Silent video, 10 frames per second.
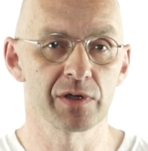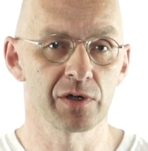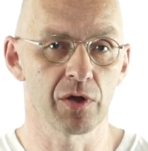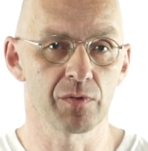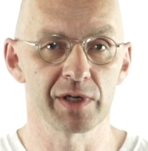
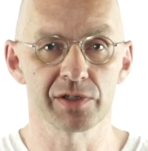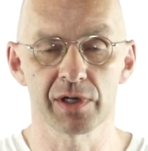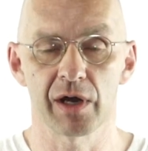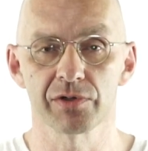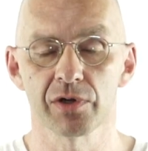clockwise or
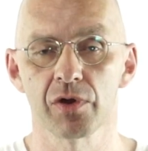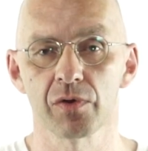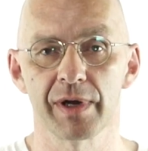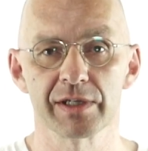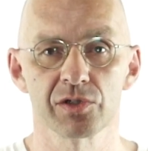
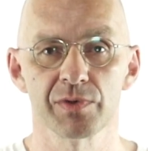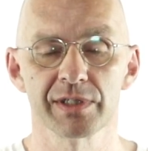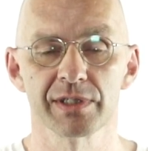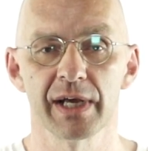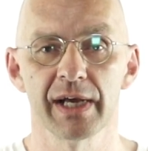counterclockwise
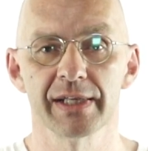twists